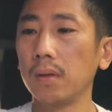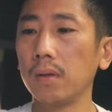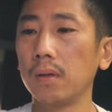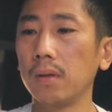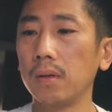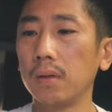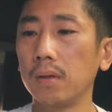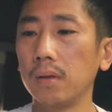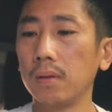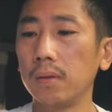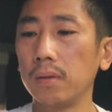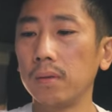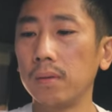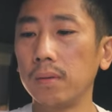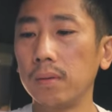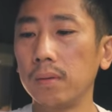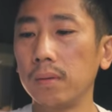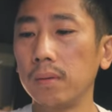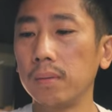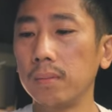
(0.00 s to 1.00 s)

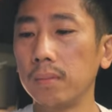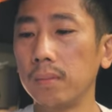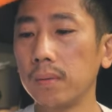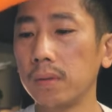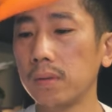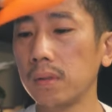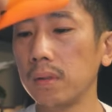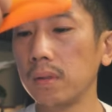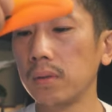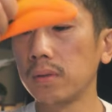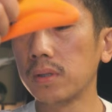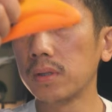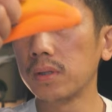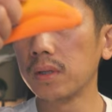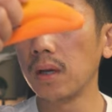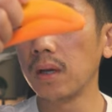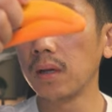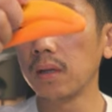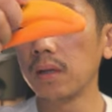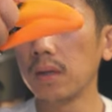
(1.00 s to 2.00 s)
a little
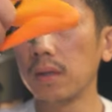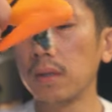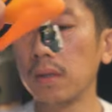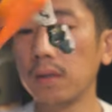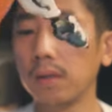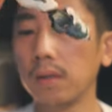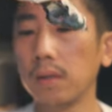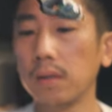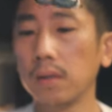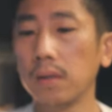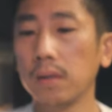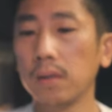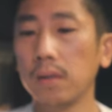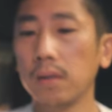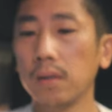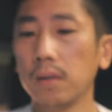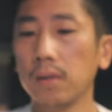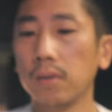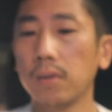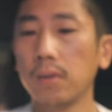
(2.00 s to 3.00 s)
socket
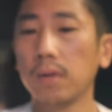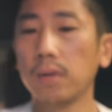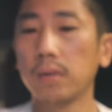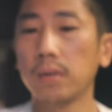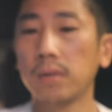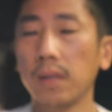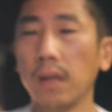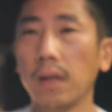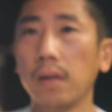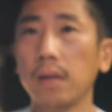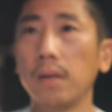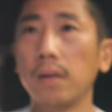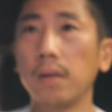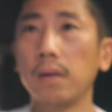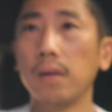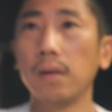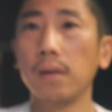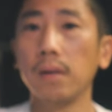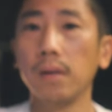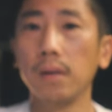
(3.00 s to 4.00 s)
or a stand
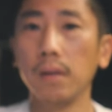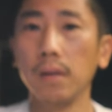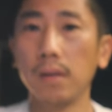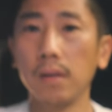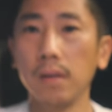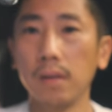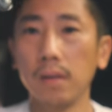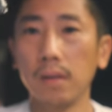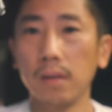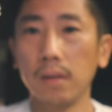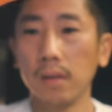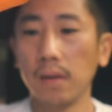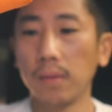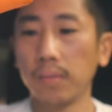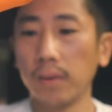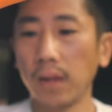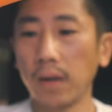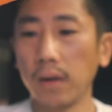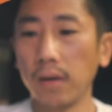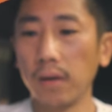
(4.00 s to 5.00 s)
here. I'm
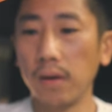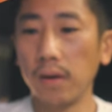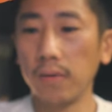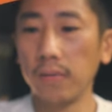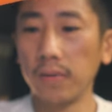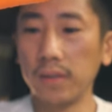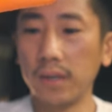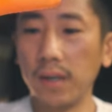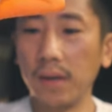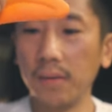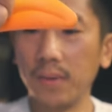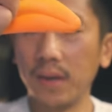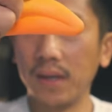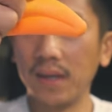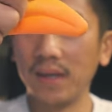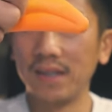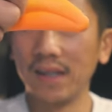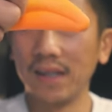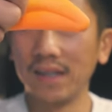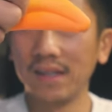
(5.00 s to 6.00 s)
kind of nervous
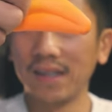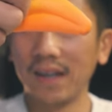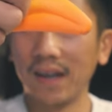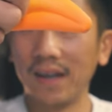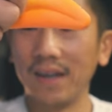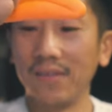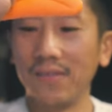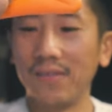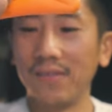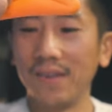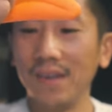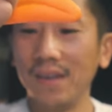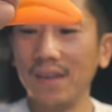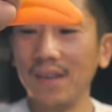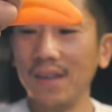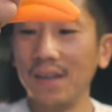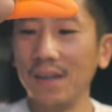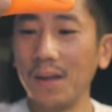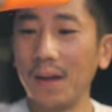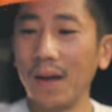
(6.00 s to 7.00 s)
because that's kind of,
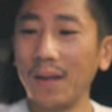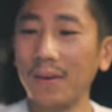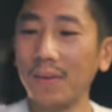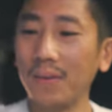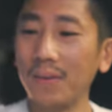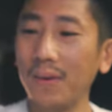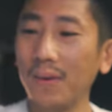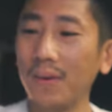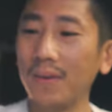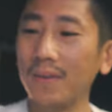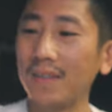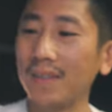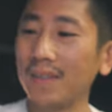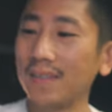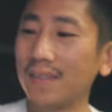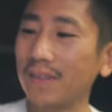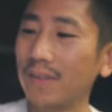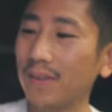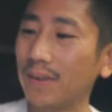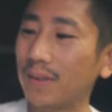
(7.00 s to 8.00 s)
I don't know, it
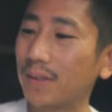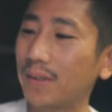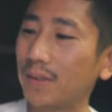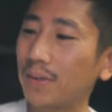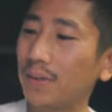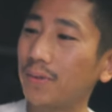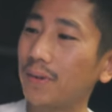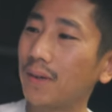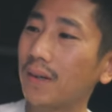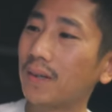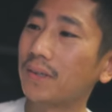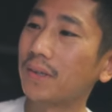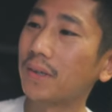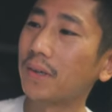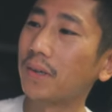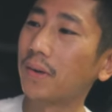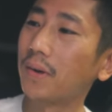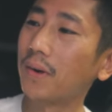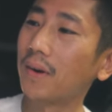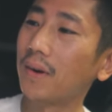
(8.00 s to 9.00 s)
doesn't look too
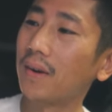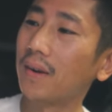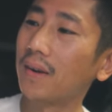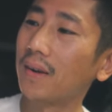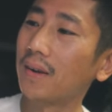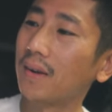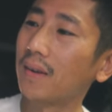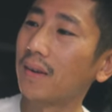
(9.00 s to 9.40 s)
secure.